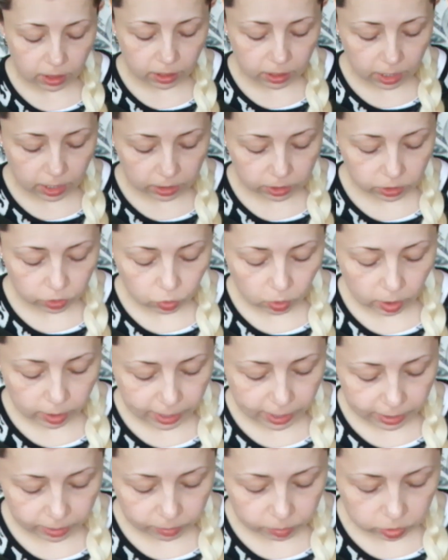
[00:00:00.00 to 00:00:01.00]
that you are
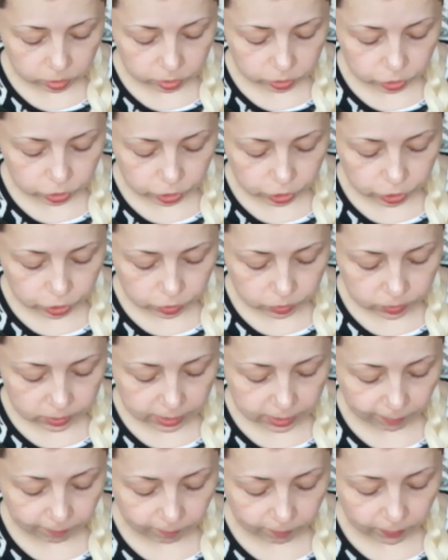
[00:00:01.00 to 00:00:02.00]
able to do
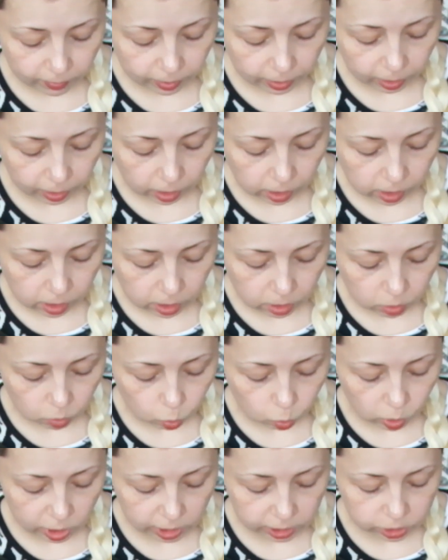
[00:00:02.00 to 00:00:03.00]
something
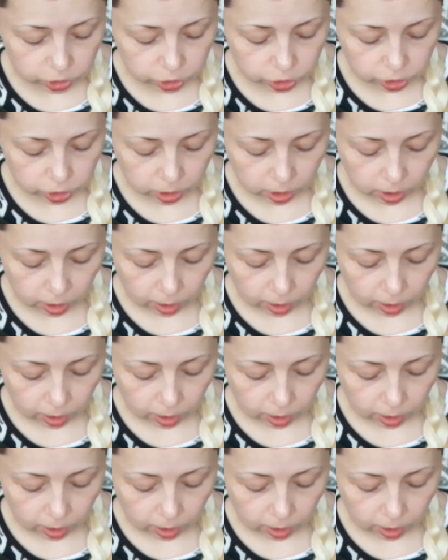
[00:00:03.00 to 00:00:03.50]
which